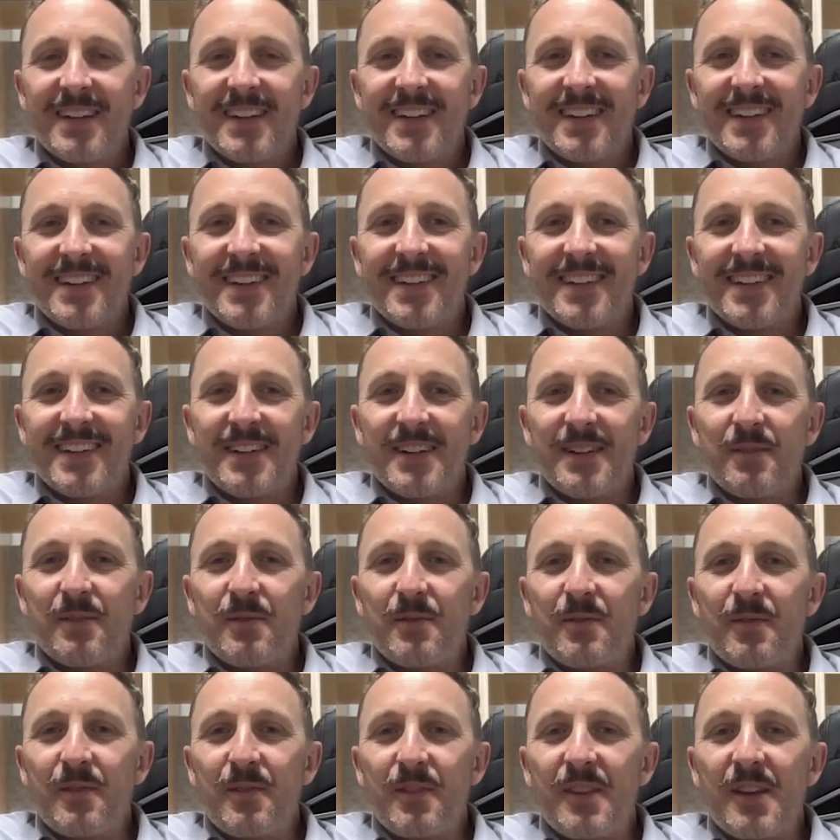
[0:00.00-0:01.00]
thanks.
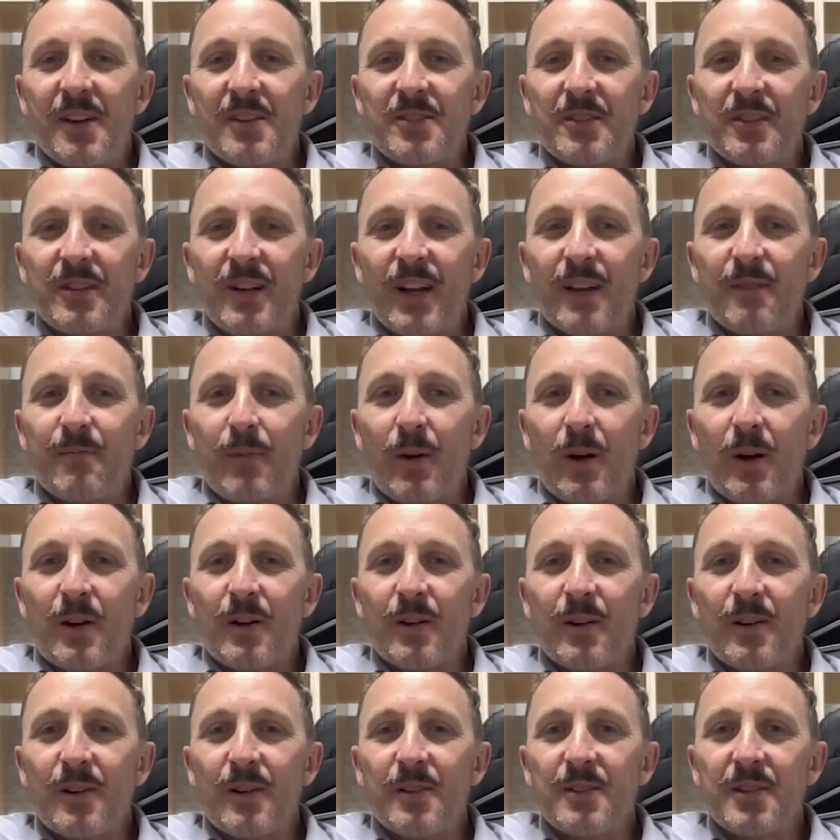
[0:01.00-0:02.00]
There's a lot of
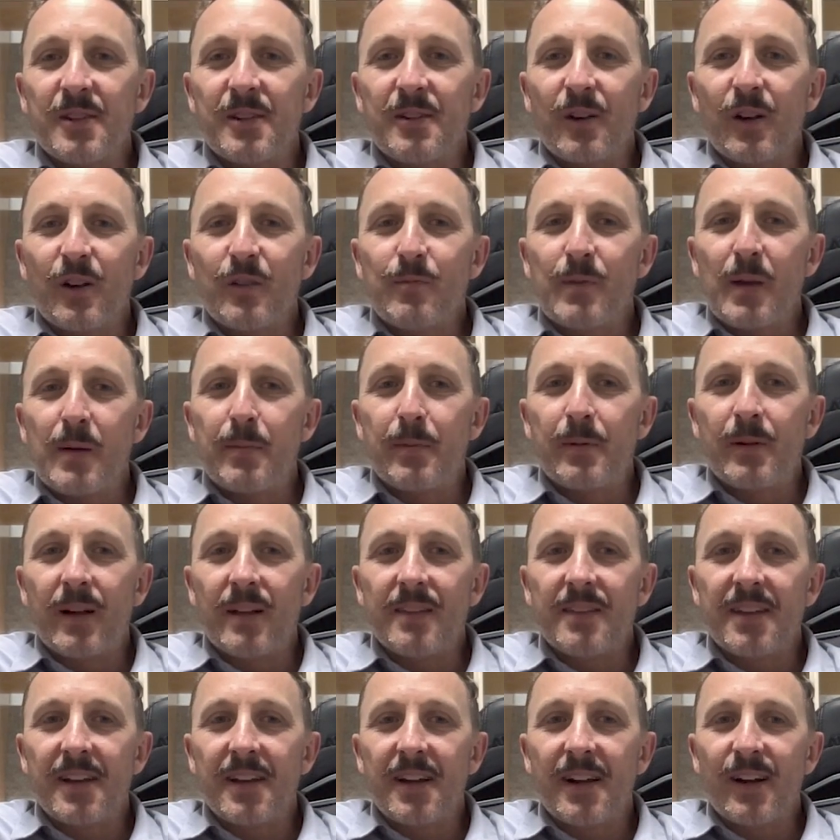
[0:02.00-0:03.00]
marketers and growth people
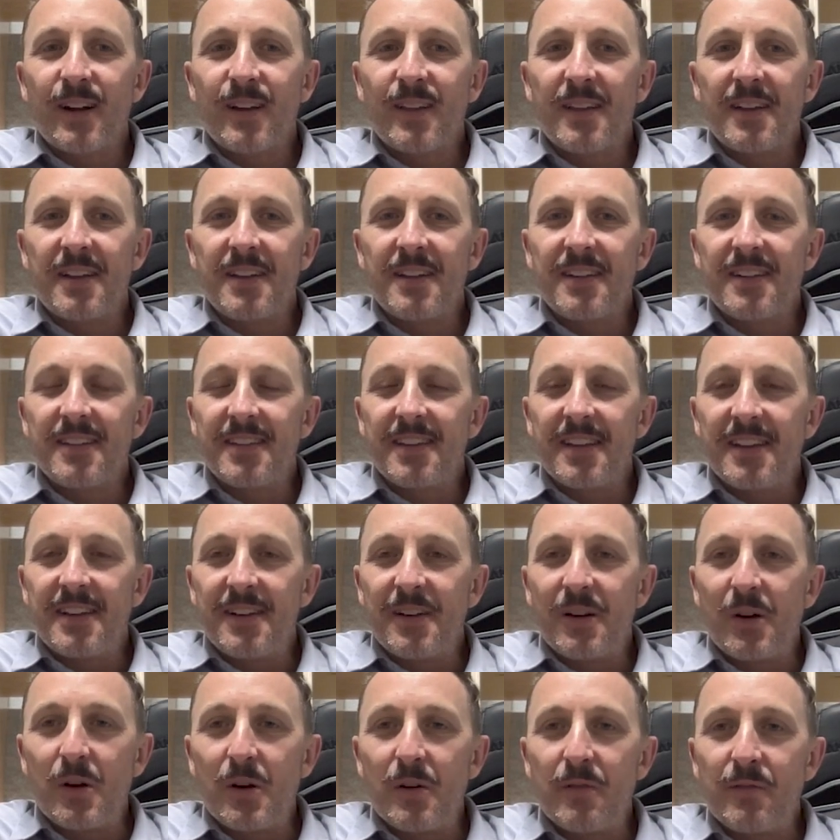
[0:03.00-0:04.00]
out there that that
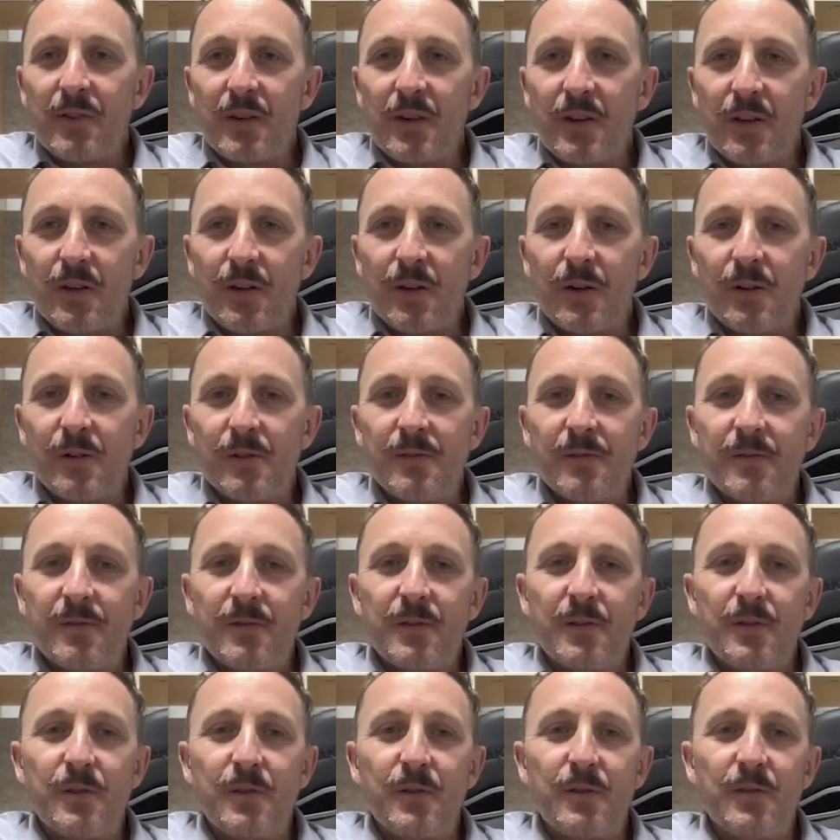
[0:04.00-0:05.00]
know of you,
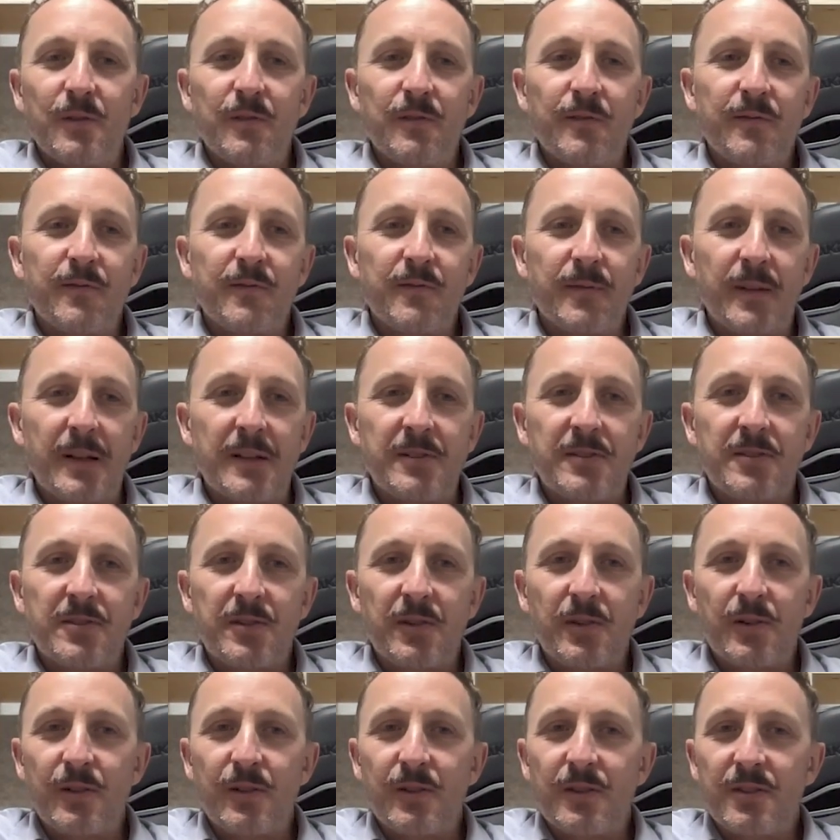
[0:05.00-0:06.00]
who've been
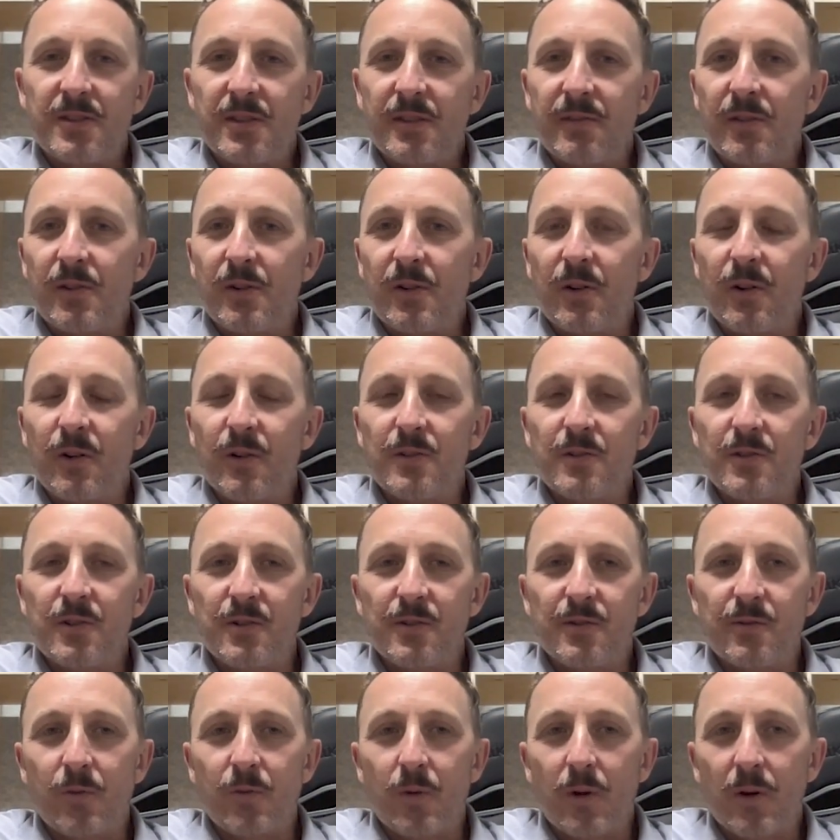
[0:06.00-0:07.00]
students of yours,
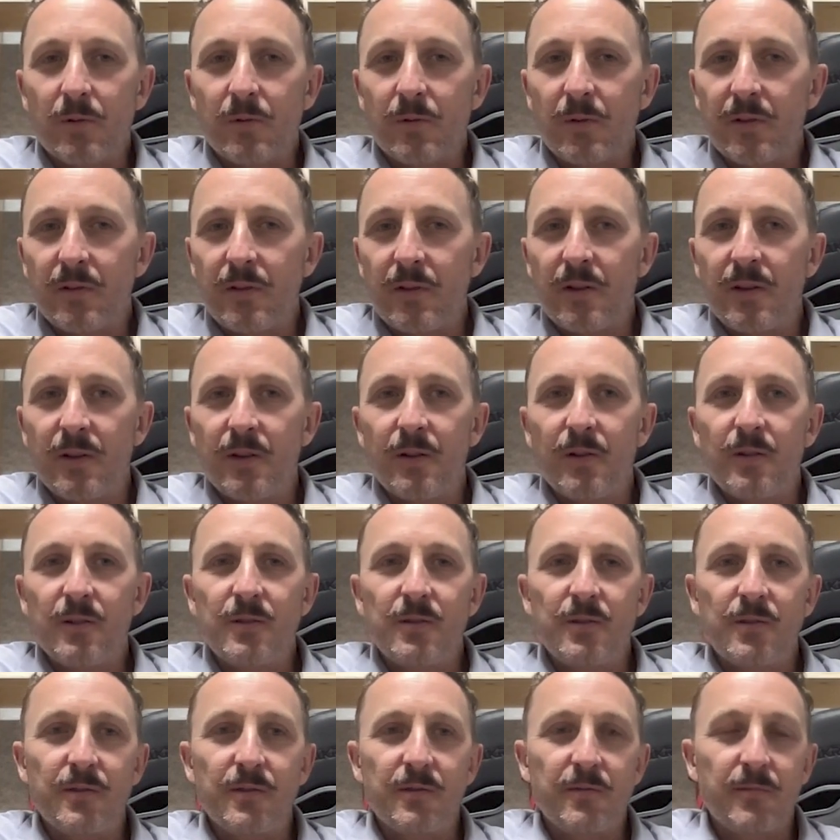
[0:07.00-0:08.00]
who's worked with you,
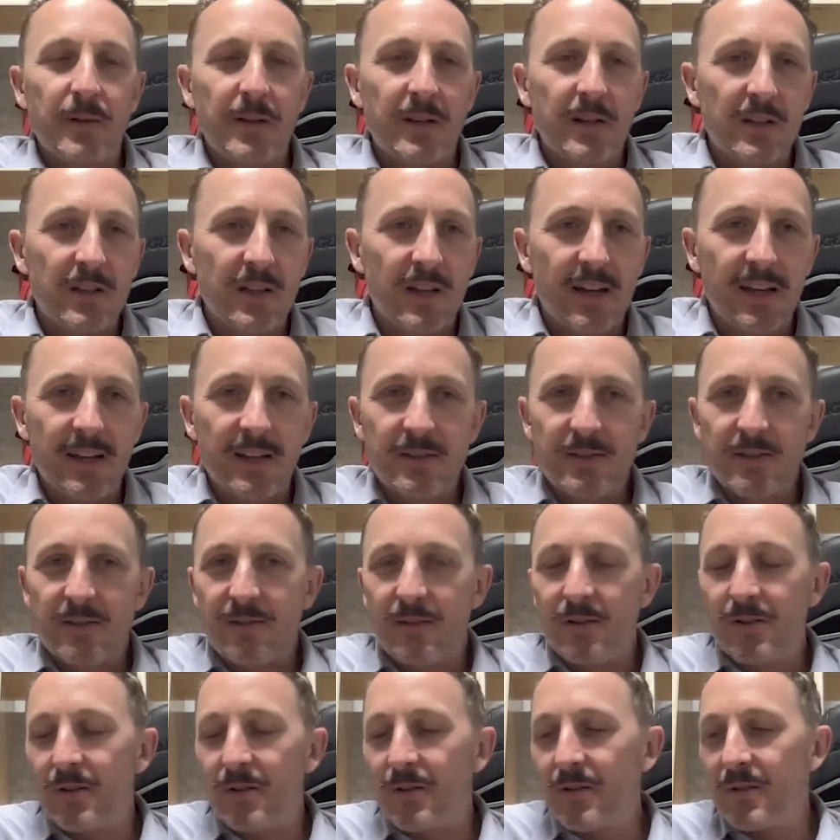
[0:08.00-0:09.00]
who've been clients
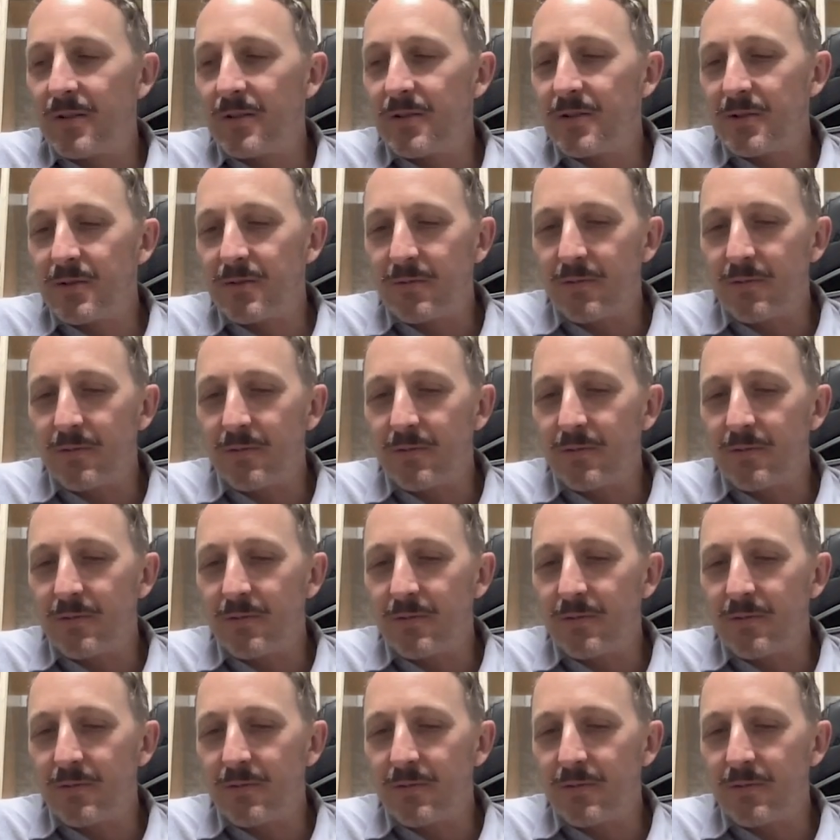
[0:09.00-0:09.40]
of yours.